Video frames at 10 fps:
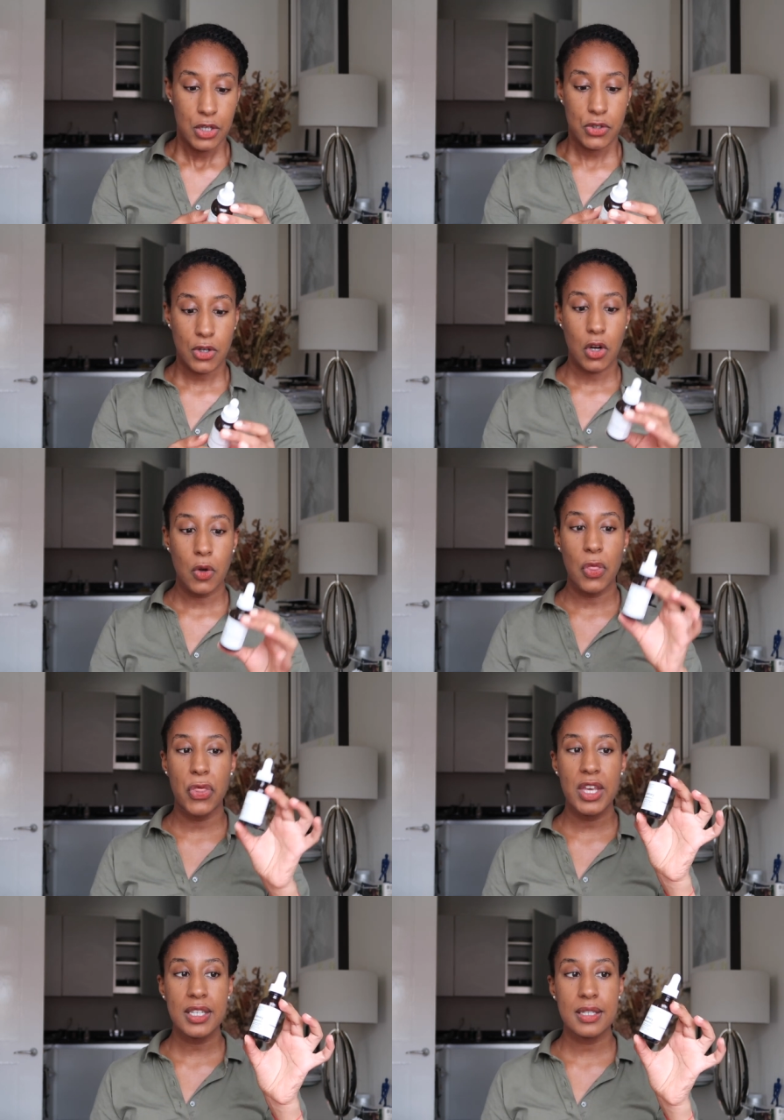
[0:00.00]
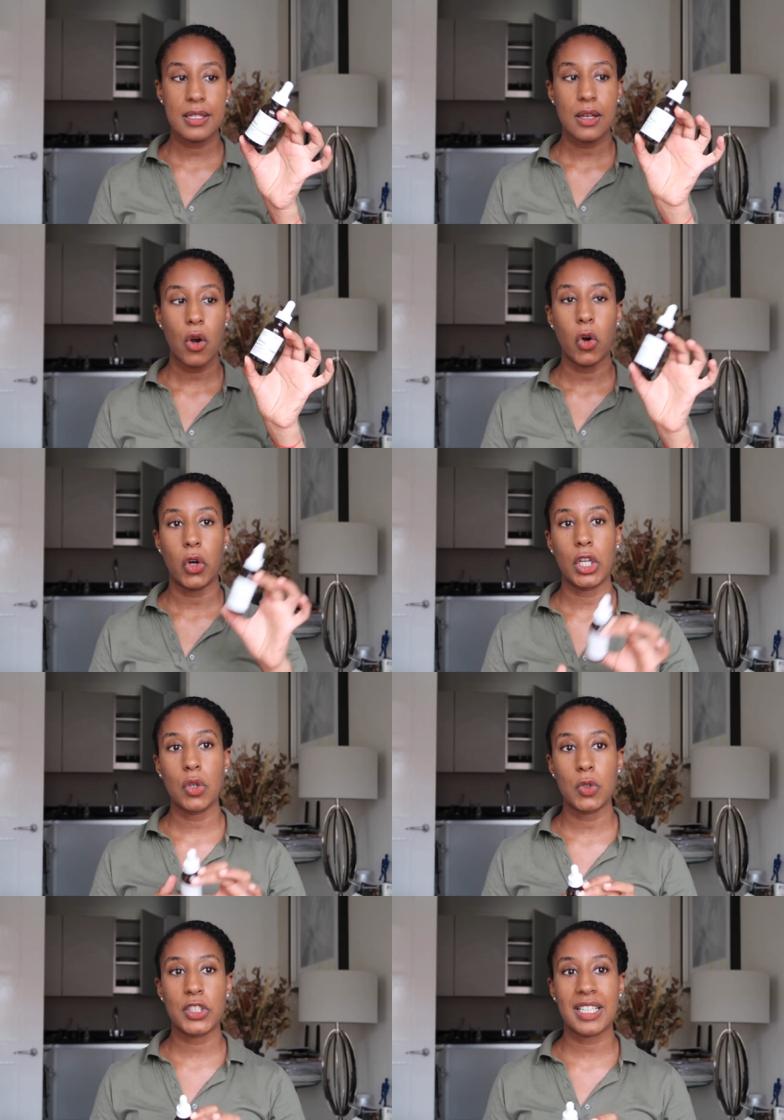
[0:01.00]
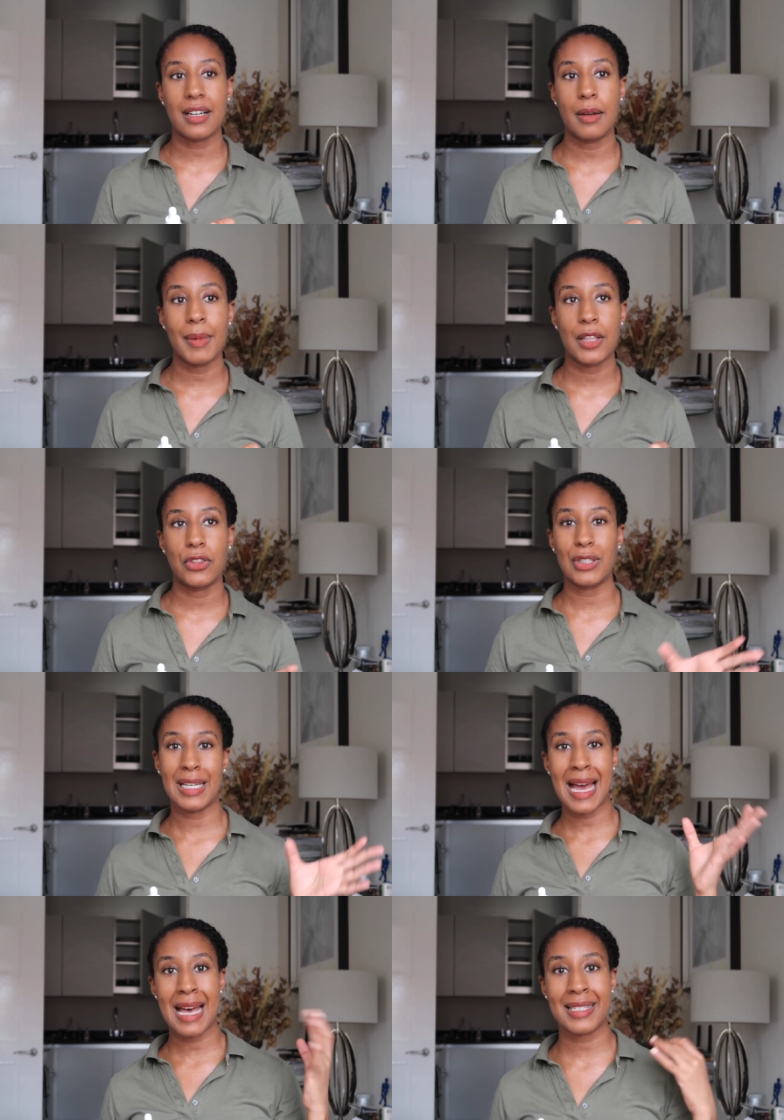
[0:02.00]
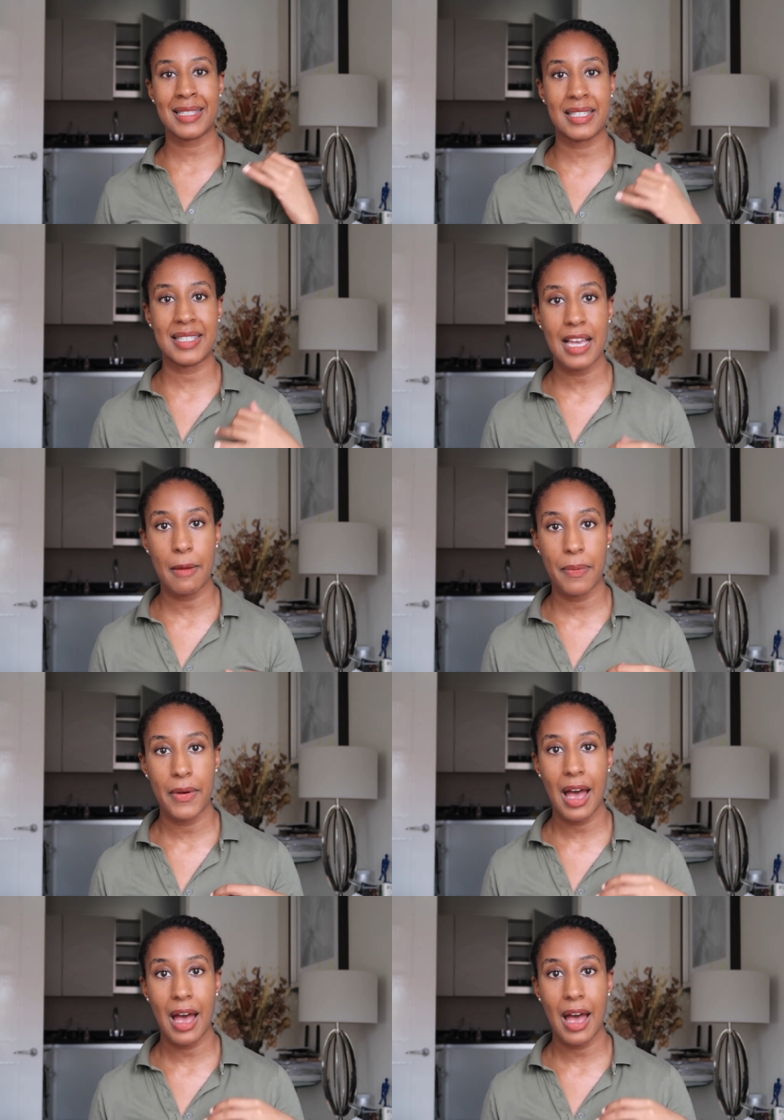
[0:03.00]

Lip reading: So this oil would come at the last step